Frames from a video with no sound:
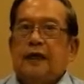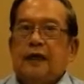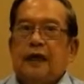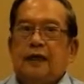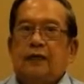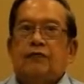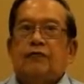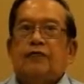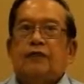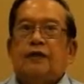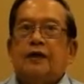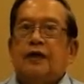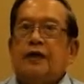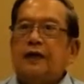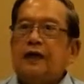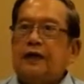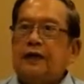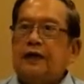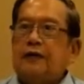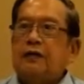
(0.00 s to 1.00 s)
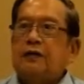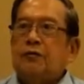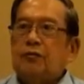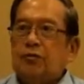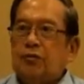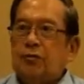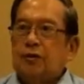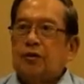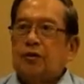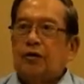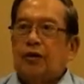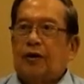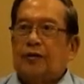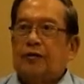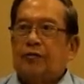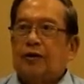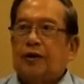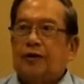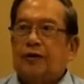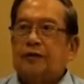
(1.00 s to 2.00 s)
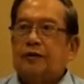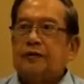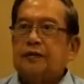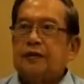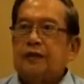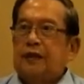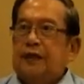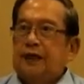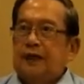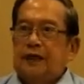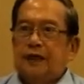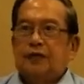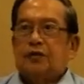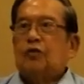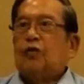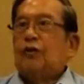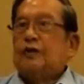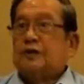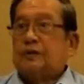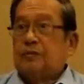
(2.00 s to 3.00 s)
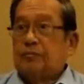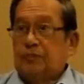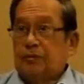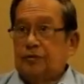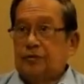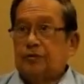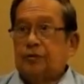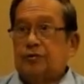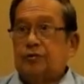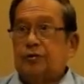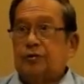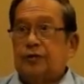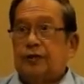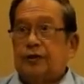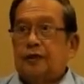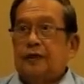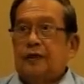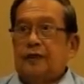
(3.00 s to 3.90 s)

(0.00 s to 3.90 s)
If early rheumatoid arthritis, it's quite simple to treat.